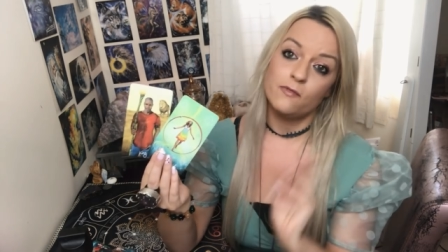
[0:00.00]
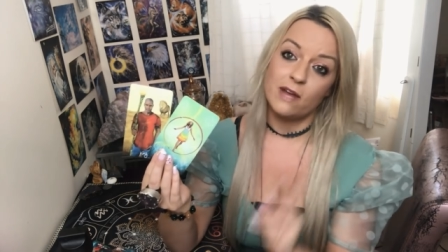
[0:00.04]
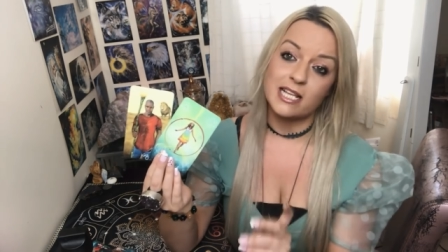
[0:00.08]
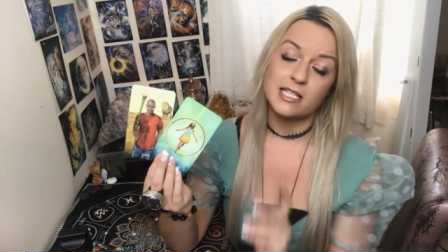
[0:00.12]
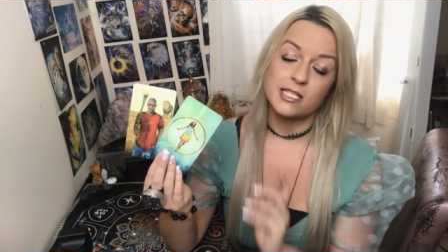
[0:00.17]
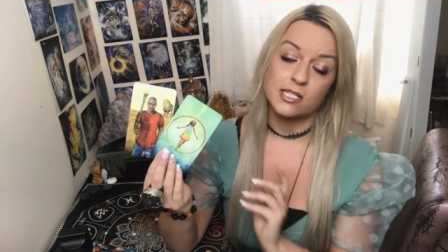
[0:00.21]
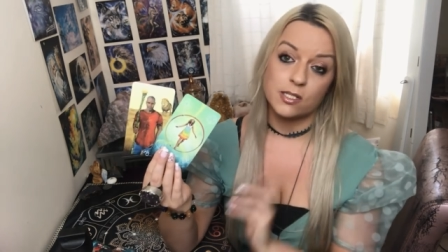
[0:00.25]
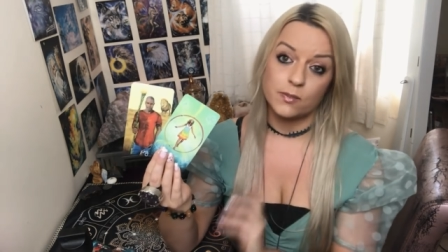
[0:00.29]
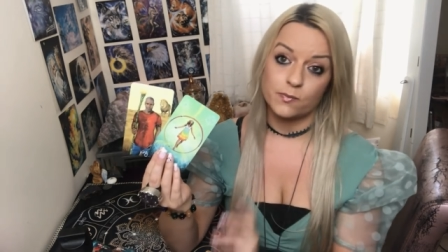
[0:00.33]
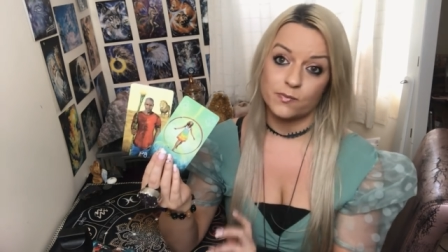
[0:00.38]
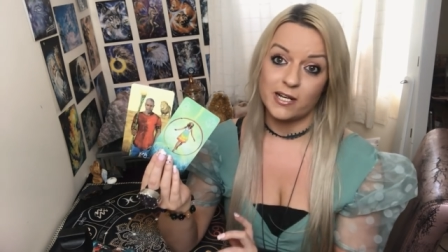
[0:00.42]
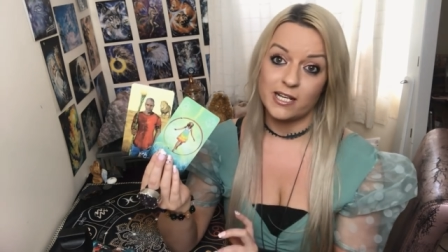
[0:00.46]

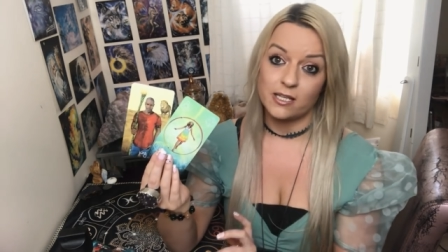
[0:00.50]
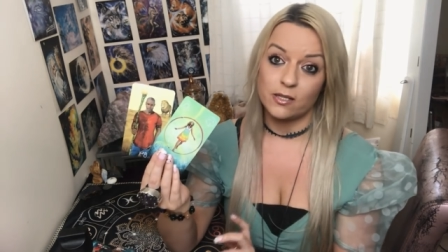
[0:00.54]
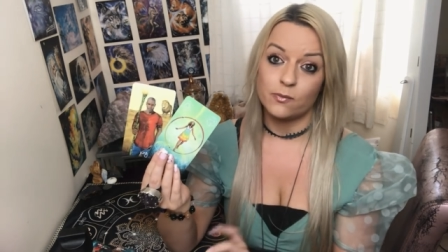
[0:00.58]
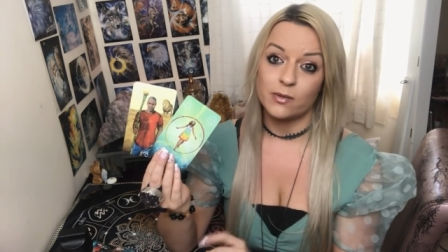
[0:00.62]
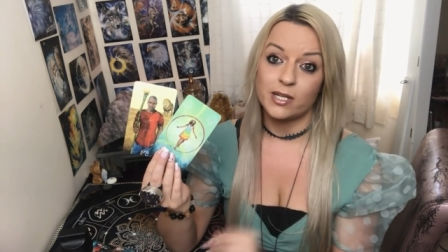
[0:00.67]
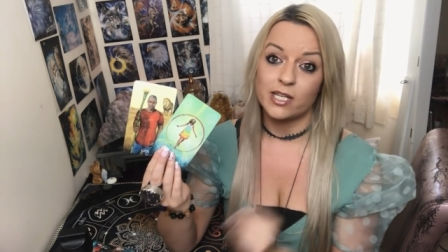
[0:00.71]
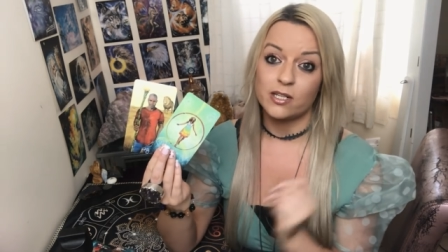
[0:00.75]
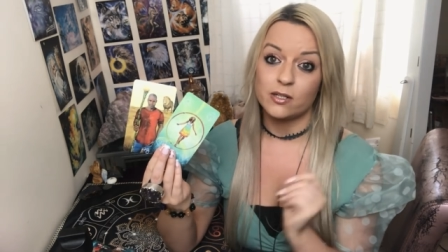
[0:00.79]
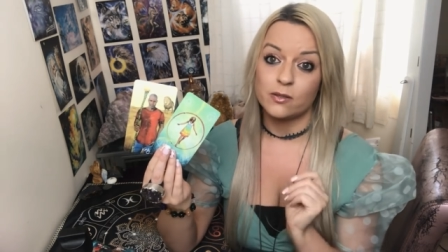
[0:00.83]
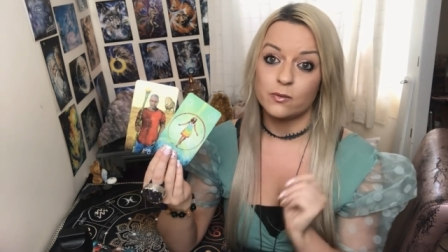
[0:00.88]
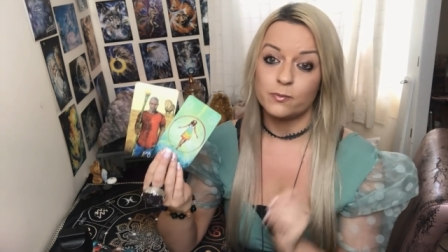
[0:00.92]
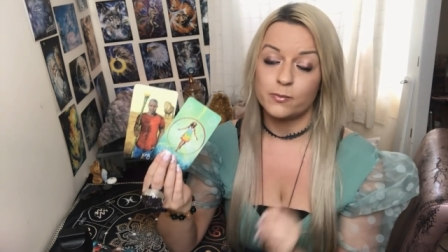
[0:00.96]
ready to break the
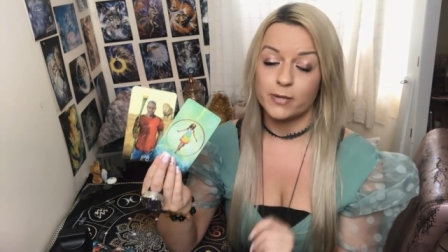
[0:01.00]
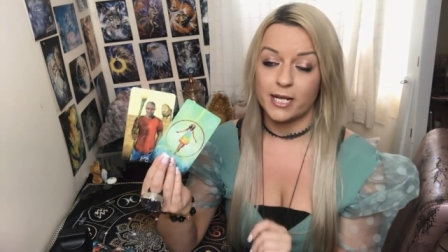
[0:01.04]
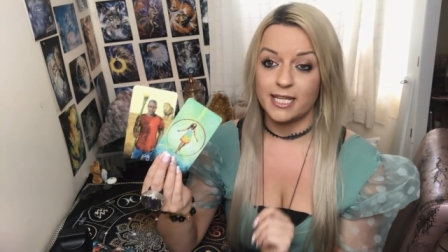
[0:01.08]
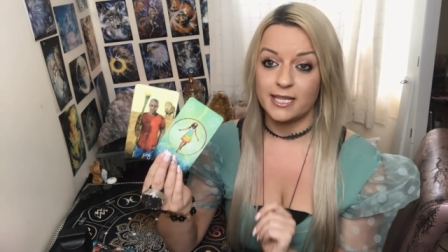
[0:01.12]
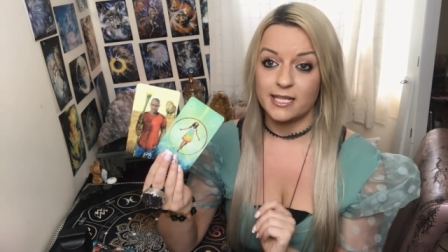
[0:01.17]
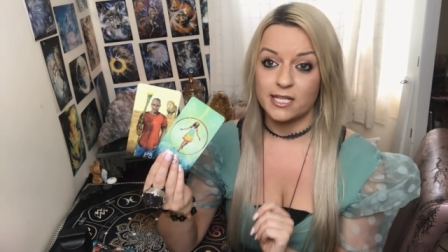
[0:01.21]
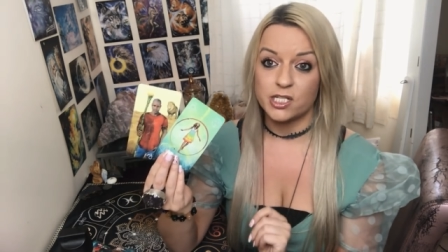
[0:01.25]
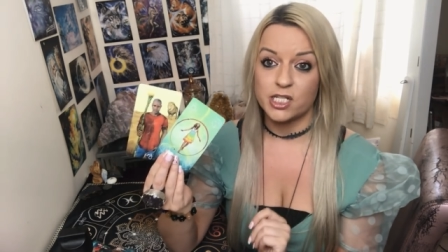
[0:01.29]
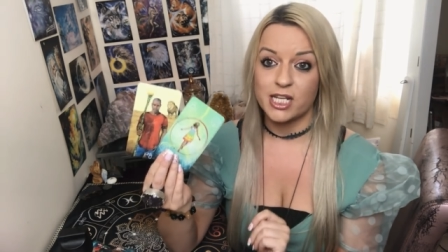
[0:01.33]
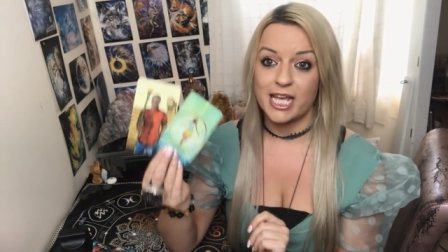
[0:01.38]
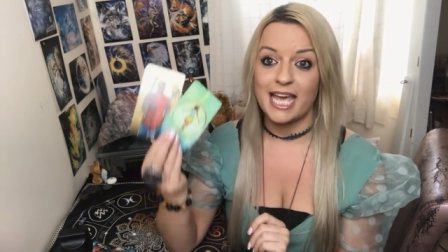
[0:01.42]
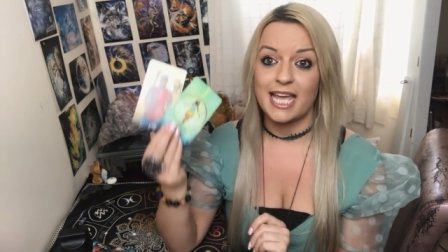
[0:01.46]
wheel,
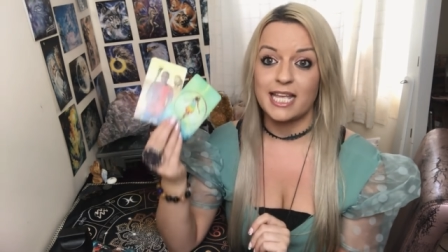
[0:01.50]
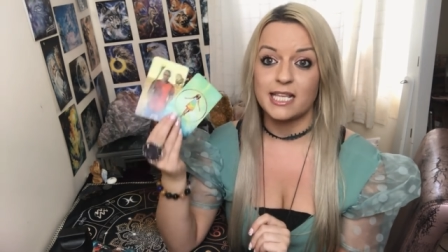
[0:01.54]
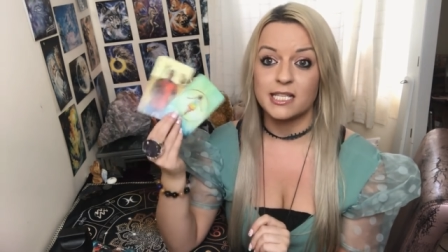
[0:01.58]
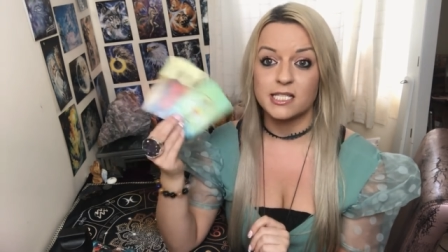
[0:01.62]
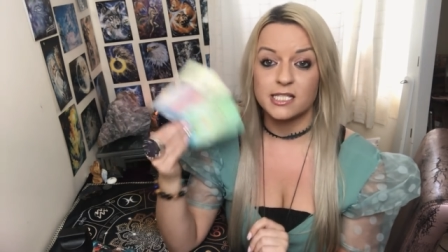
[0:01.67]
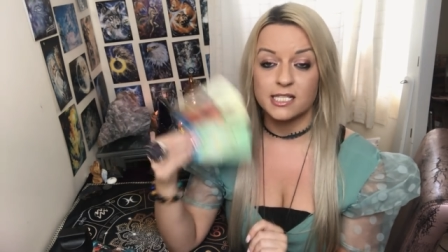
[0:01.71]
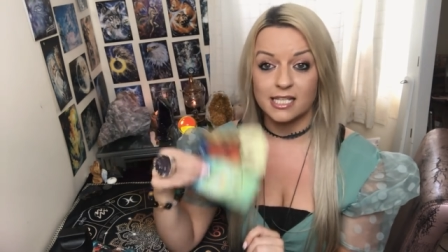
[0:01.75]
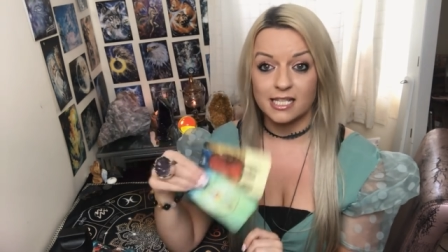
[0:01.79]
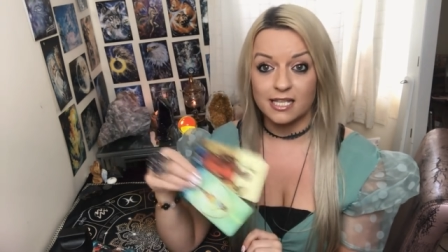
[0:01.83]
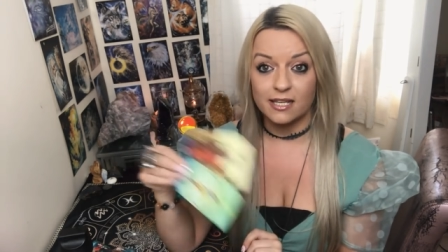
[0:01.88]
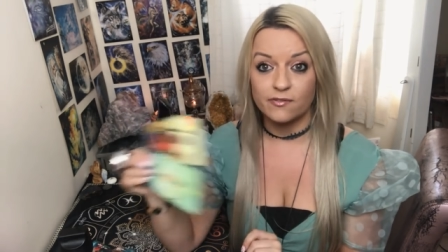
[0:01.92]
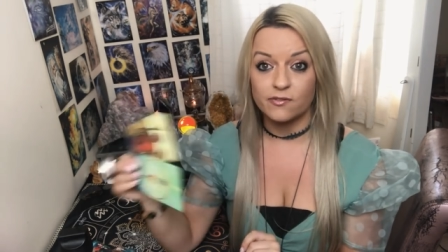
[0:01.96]
break the chain
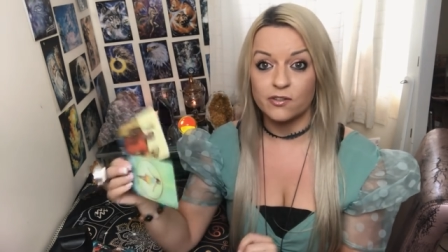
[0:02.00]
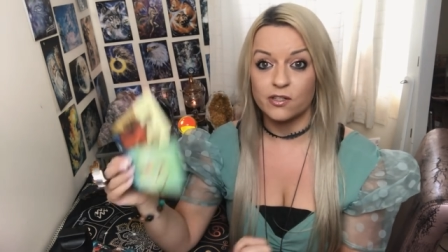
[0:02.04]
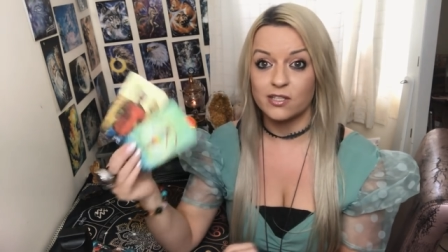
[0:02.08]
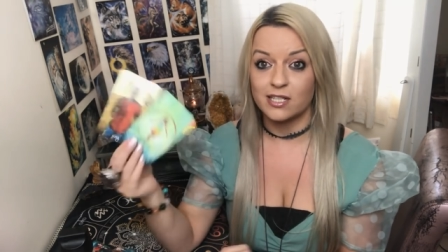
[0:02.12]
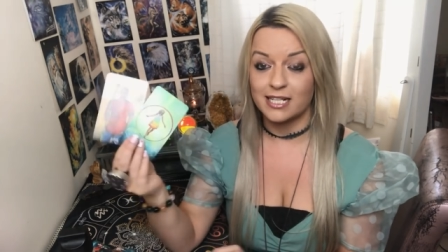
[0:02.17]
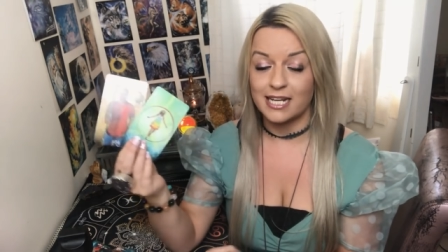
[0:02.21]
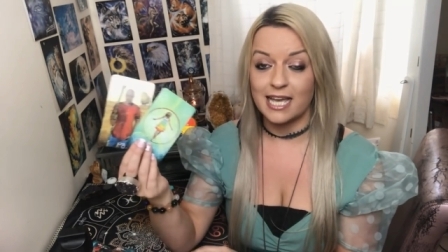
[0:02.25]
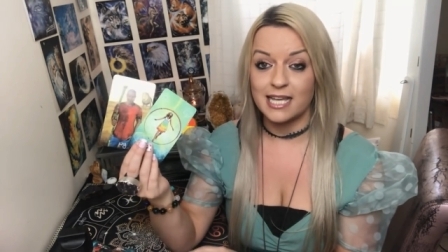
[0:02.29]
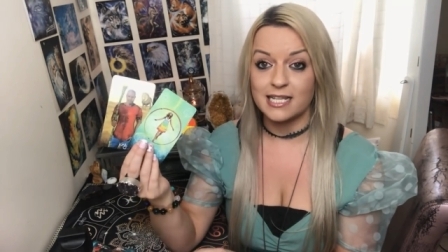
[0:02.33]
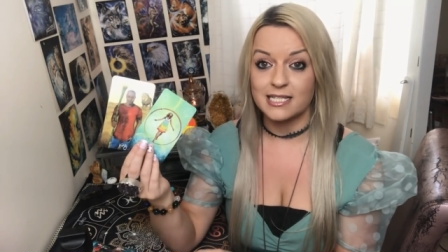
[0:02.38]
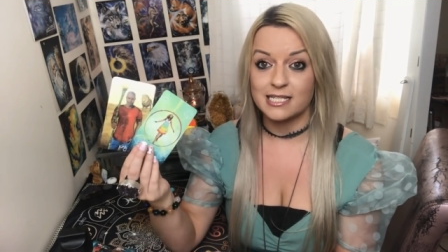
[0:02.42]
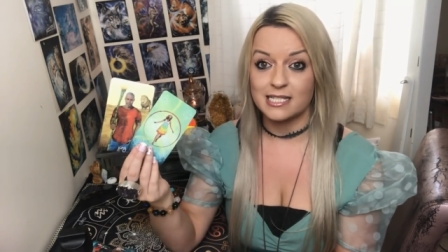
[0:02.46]
to give you the
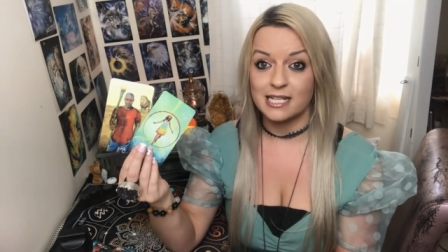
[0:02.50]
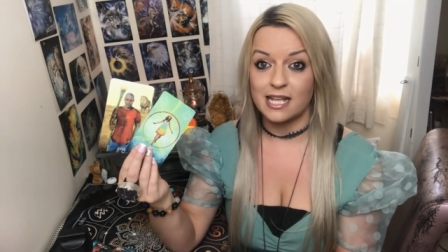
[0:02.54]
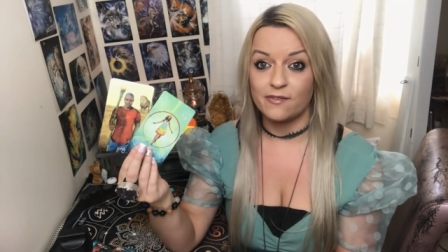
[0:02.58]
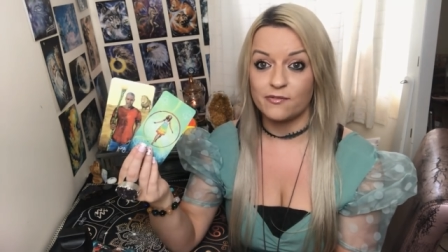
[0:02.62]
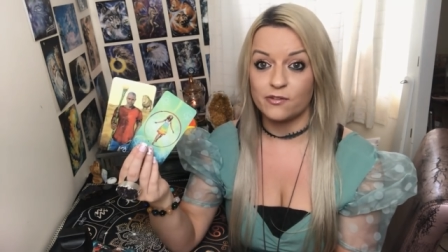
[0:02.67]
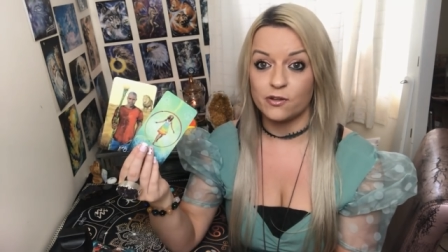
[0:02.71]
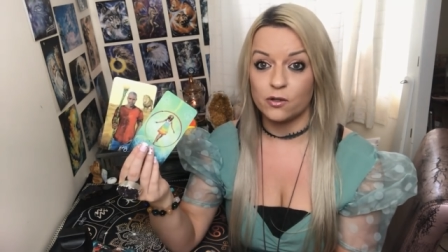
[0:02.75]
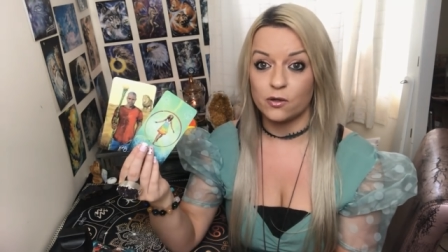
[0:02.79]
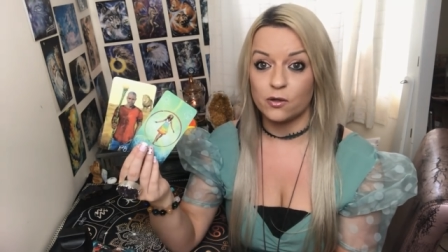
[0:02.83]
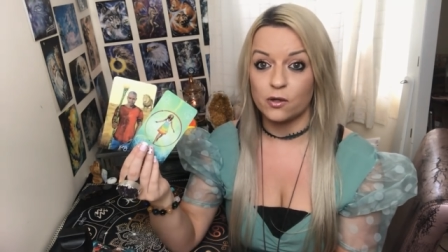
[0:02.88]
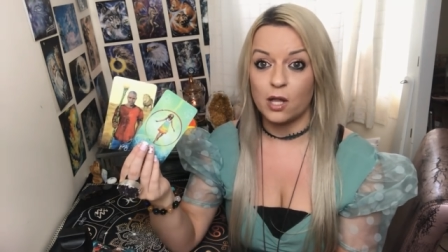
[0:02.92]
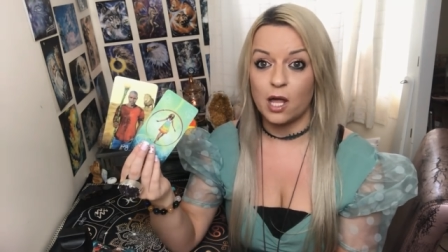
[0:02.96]
next
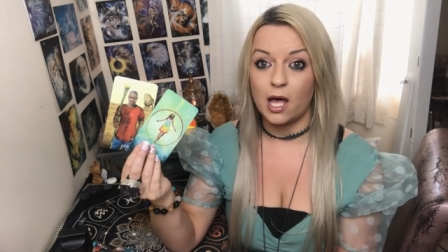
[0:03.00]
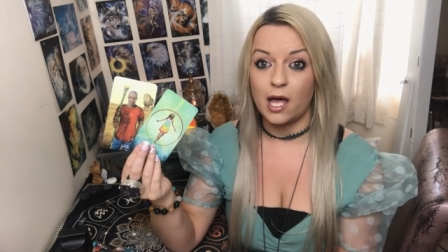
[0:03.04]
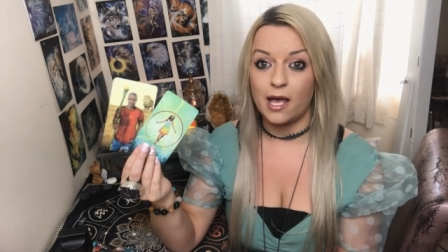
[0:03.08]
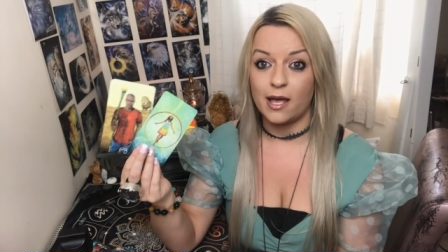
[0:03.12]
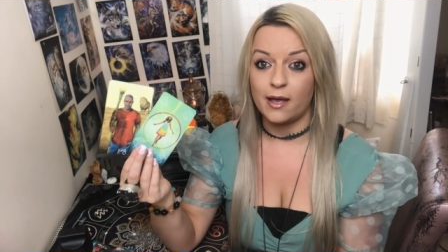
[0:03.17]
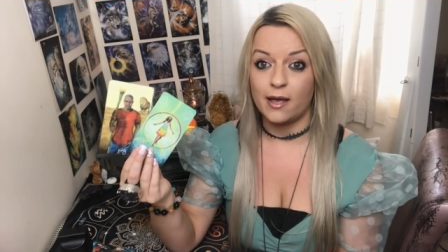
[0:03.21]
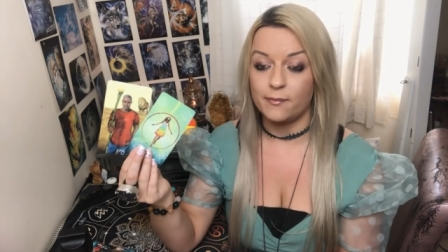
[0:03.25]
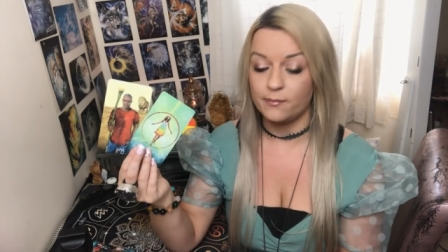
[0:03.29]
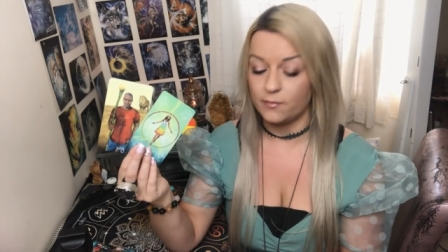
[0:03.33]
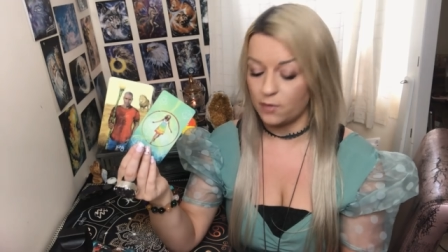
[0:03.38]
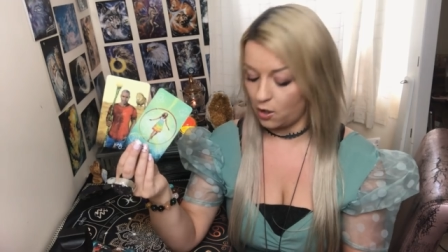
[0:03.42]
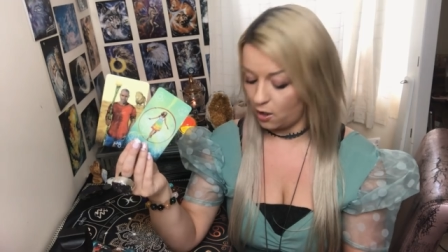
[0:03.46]
level
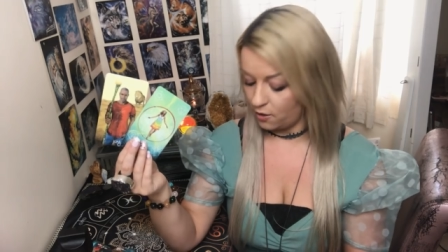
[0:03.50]
um,